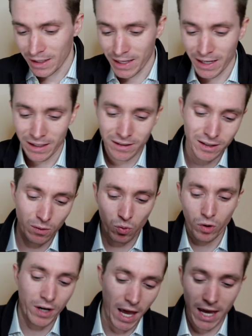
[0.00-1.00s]
getting
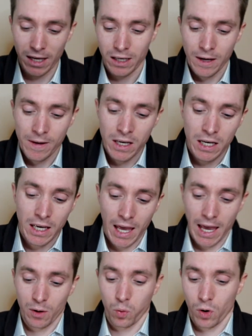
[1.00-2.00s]
someone a,
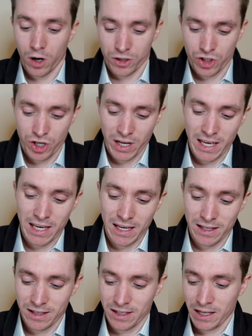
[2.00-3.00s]
a watch
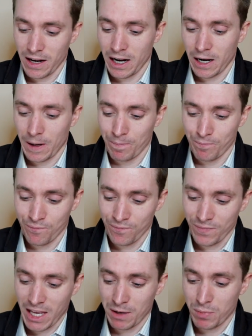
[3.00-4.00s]
is, um,
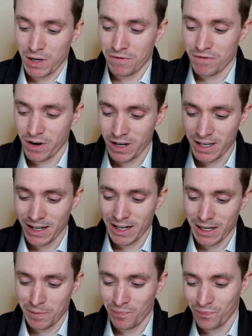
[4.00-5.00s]
can be a very
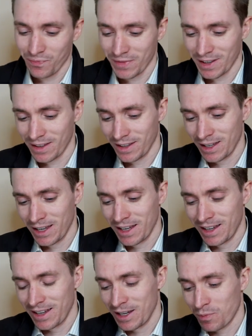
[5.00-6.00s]
uh,
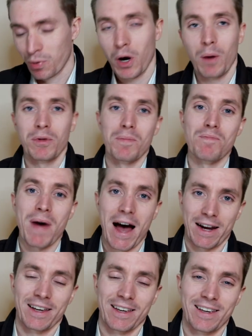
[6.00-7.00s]

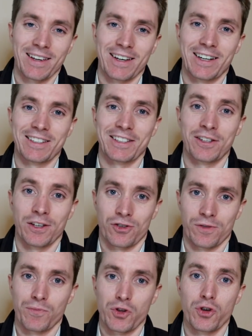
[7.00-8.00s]
problematic uh,
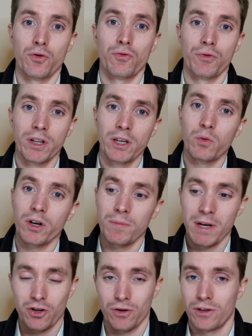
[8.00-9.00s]
decision. You really want to
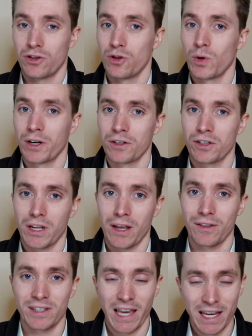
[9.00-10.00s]
make sure that you
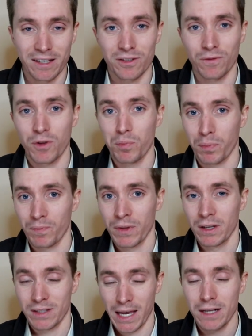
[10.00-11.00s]
understand the taste of the,
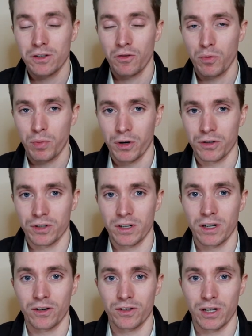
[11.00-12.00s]
taste of the
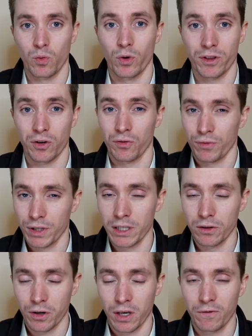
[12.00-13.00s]
person and understand what they're
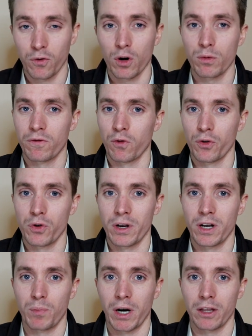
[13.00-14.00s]
really looking for before you
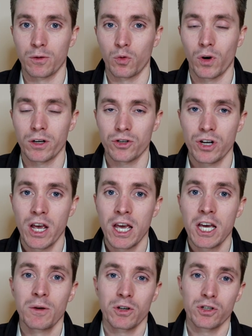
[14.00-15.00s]
end up buying them a watch.
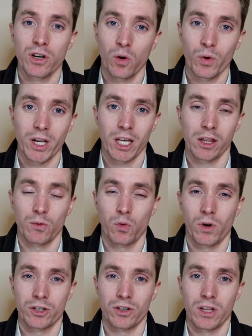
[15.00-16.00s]
Because you don't want to get them a
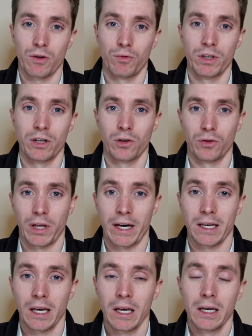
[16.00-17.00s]
watch that they really don't
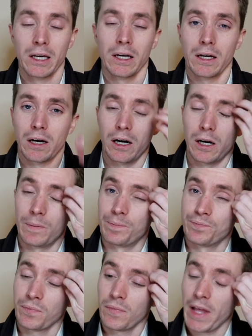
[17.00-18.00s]
like,
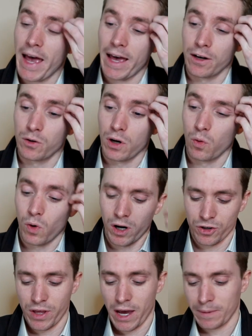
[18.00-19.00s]
um, and a
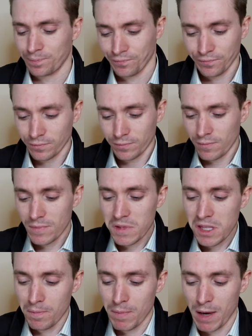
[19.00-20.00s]
watch that
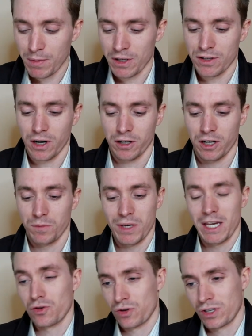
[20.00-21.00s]
maybe is not going to
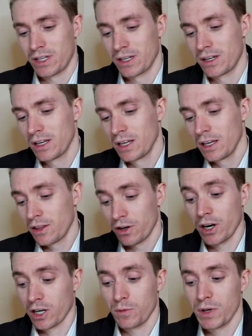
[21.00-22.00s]
be interested.
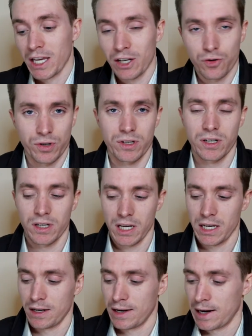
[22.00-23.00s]
They're not going to be interested
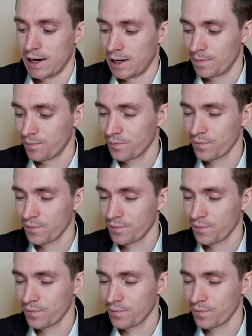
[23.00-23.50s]
in, uh,